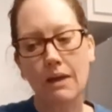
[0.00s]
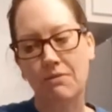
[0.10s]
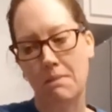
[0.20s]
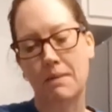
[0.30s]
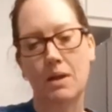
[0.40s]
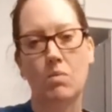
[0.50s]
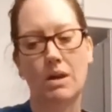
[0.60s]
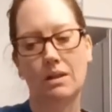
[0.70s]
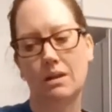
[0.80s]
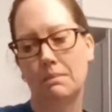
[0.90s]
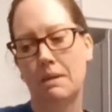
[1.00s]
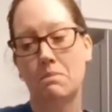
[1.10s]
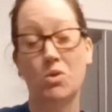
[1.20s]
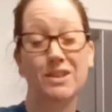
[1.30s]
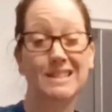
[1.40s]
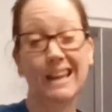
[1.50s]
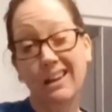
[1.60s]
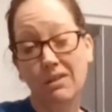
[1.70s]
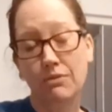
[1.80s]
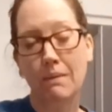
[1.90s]
if I might want a little bit more
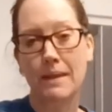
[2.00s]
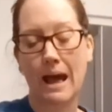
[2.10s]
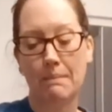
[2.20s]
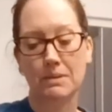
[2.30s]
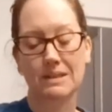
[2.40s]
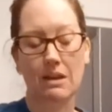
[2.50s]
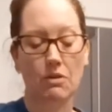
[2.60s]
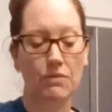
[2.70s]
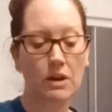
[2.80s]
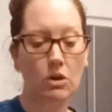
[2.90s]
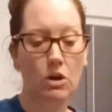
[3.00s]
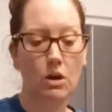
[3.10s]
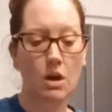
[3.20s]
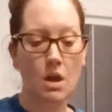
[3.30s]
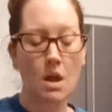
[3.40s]
zing from the apple cider vinegar.